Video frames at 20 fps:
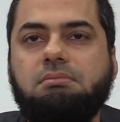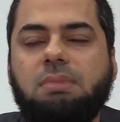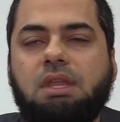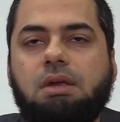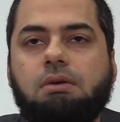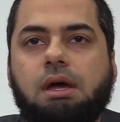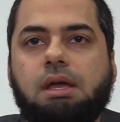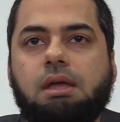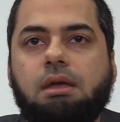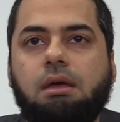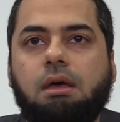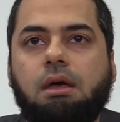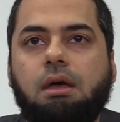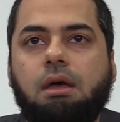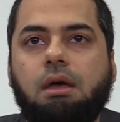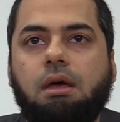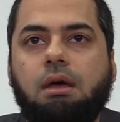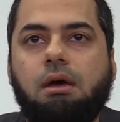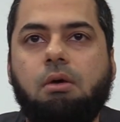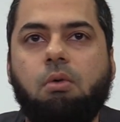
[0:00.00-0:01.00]
Right?
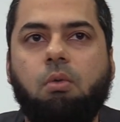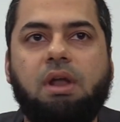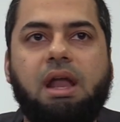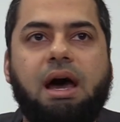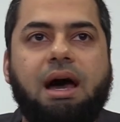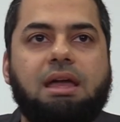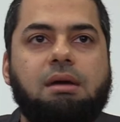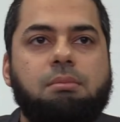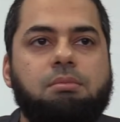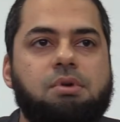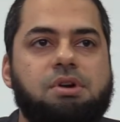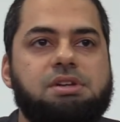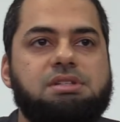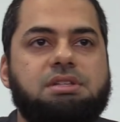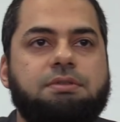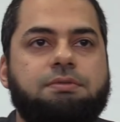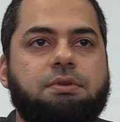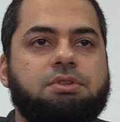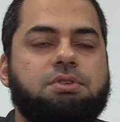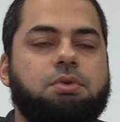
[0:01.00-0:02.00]
When I am
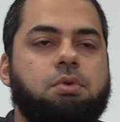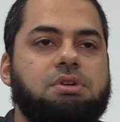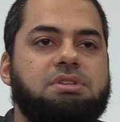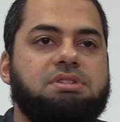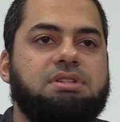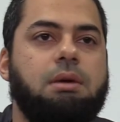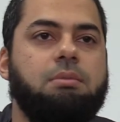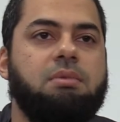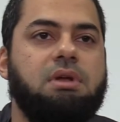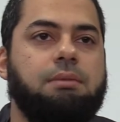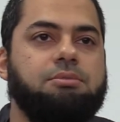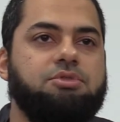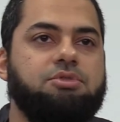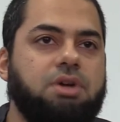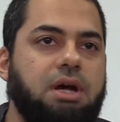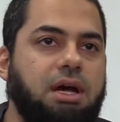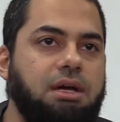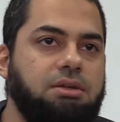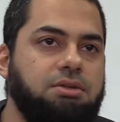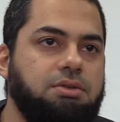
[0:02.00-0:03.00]
merciful towards someone, I'm
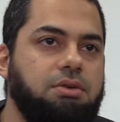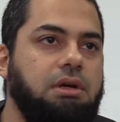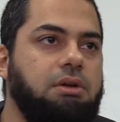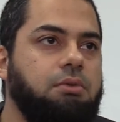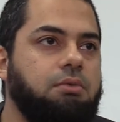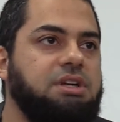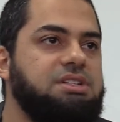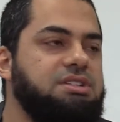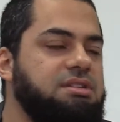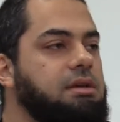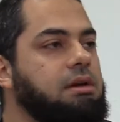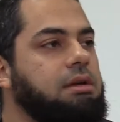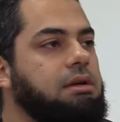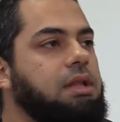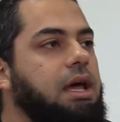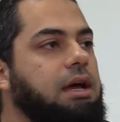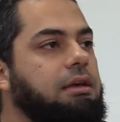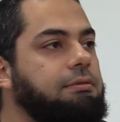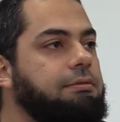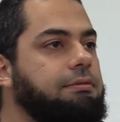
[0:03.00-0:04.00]
trying to enrich their
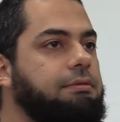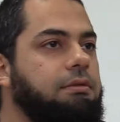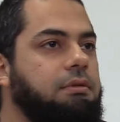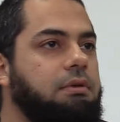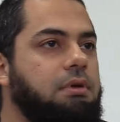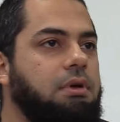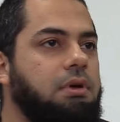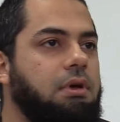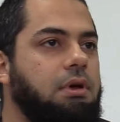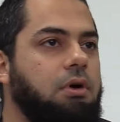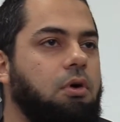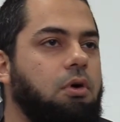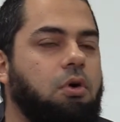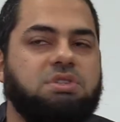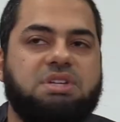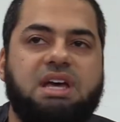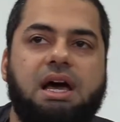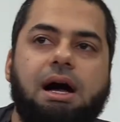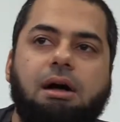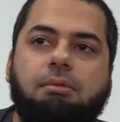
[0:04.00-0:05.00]
life or
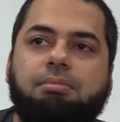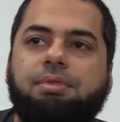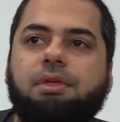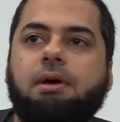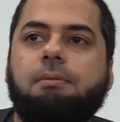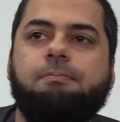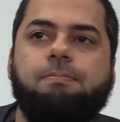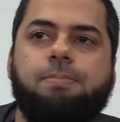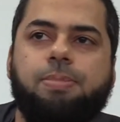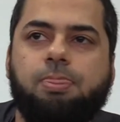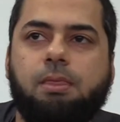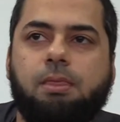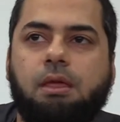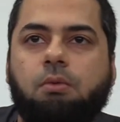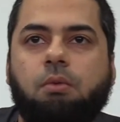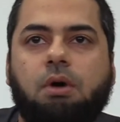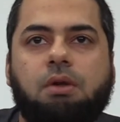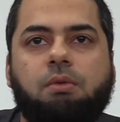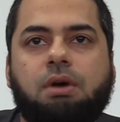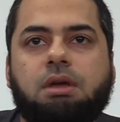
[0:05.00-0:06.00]
to help them
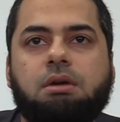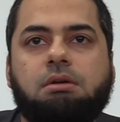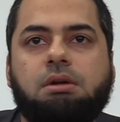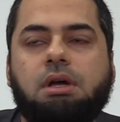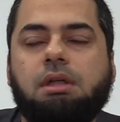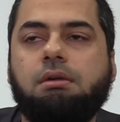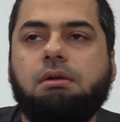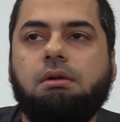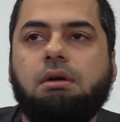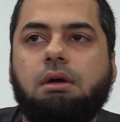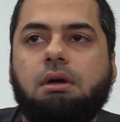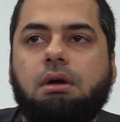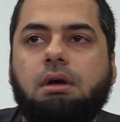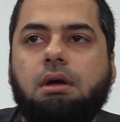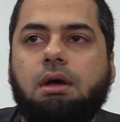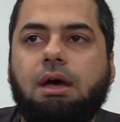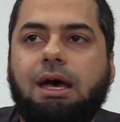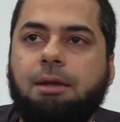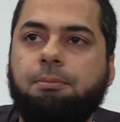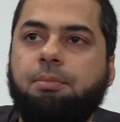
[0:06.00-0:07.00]
in one way or another.
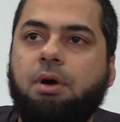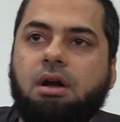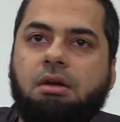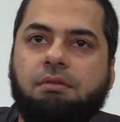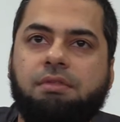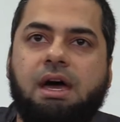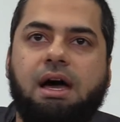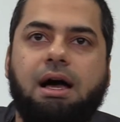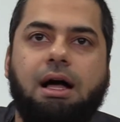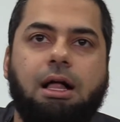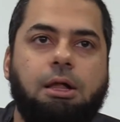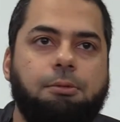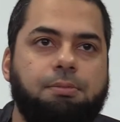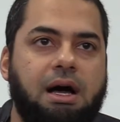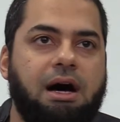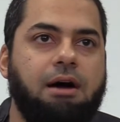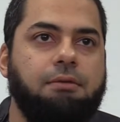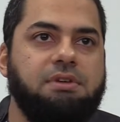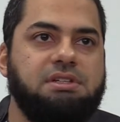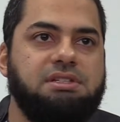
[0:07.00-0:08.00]
And part of that help,
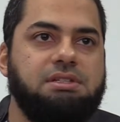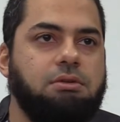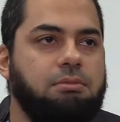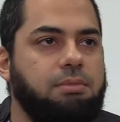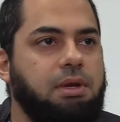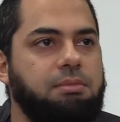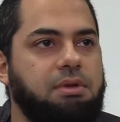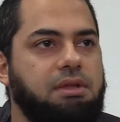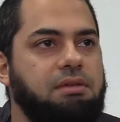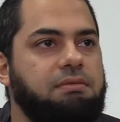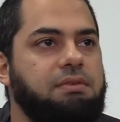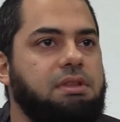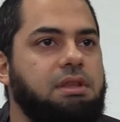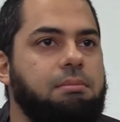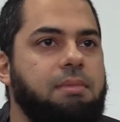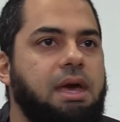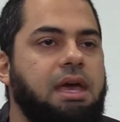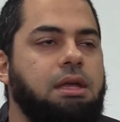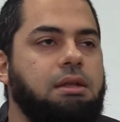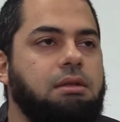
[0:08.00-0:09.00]
obviously, or maybe even
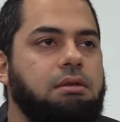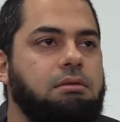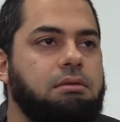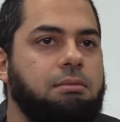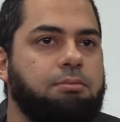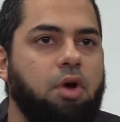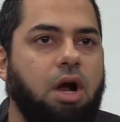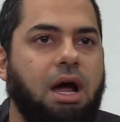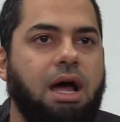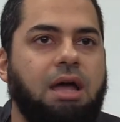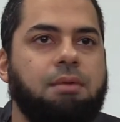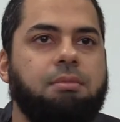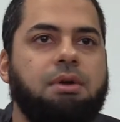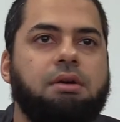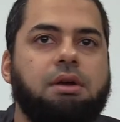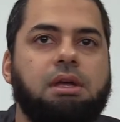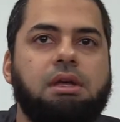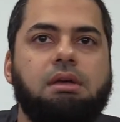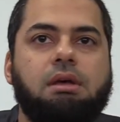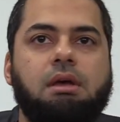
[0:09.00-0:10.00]
the
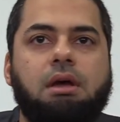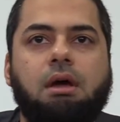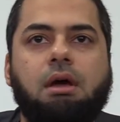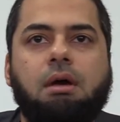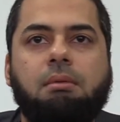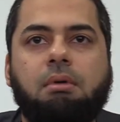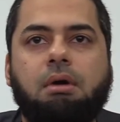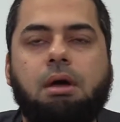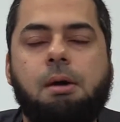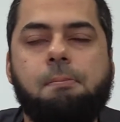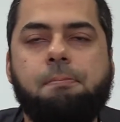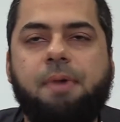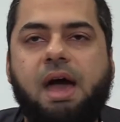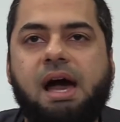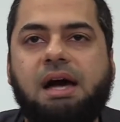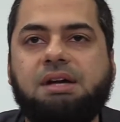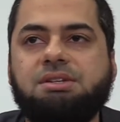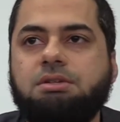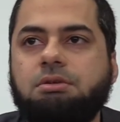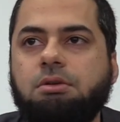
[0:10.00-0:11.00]
primary
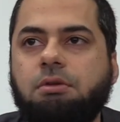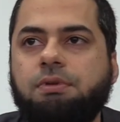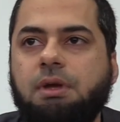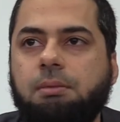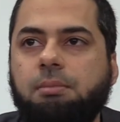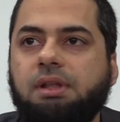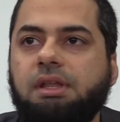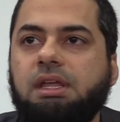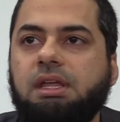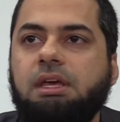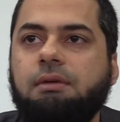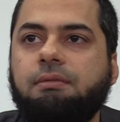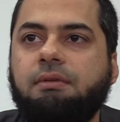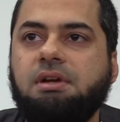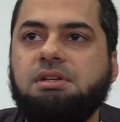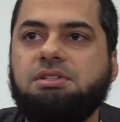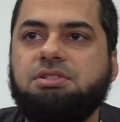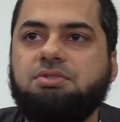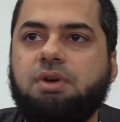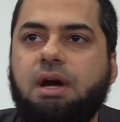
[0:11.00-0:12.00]
compassion of a believer
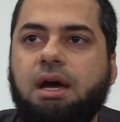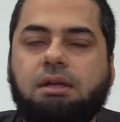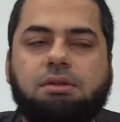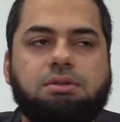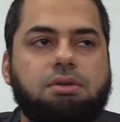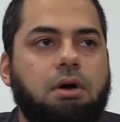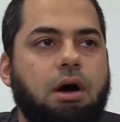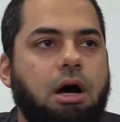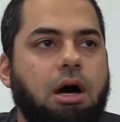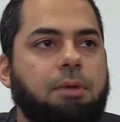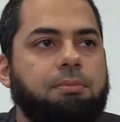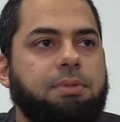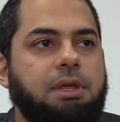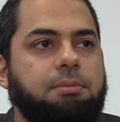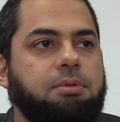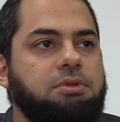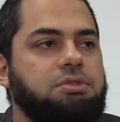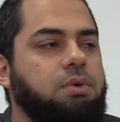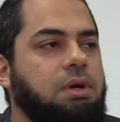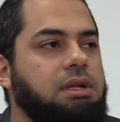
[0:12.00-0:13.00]
is trying to call
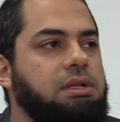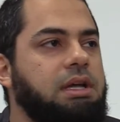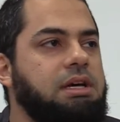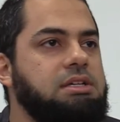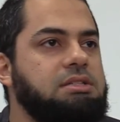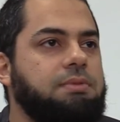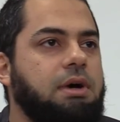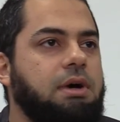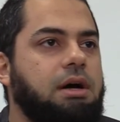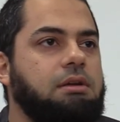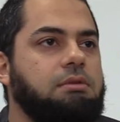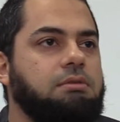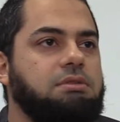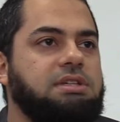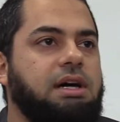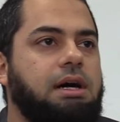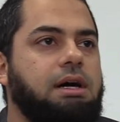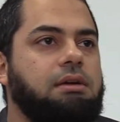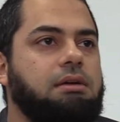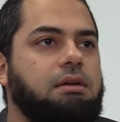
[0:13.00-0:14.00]
people to Allah subhanahu wa
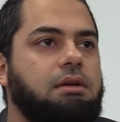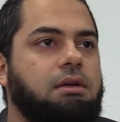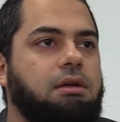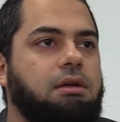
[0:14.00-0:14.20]
ta'ala.